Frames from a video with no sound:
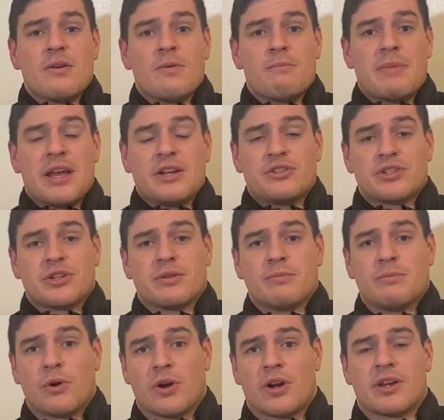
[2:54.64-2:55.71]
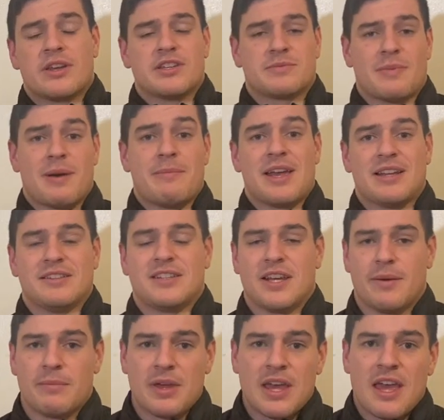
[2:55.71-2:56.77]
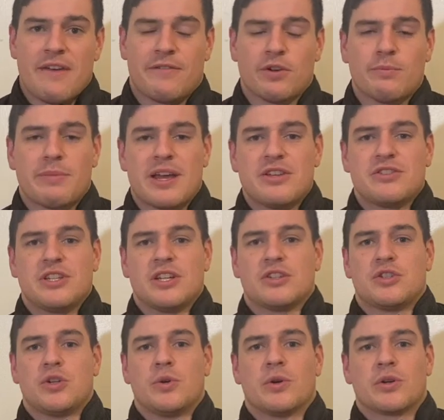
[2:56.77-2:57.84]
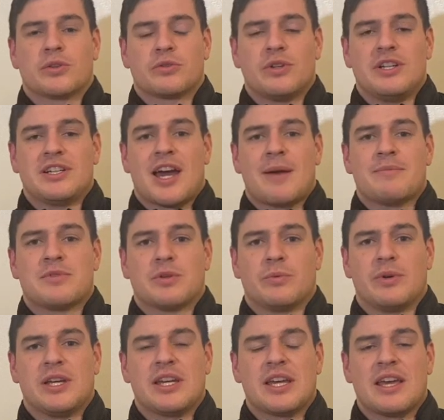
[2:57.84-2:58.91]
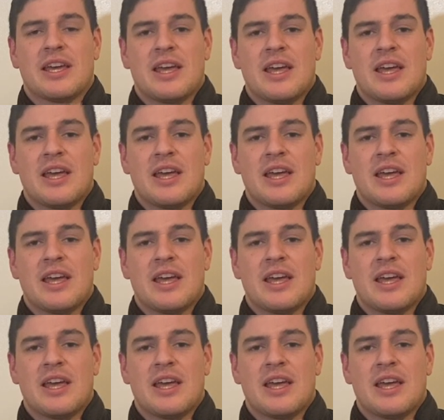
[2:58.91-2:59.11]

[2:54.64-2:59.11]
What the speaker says: bench more is my main tip. If you're benching 2 or 3 times a week,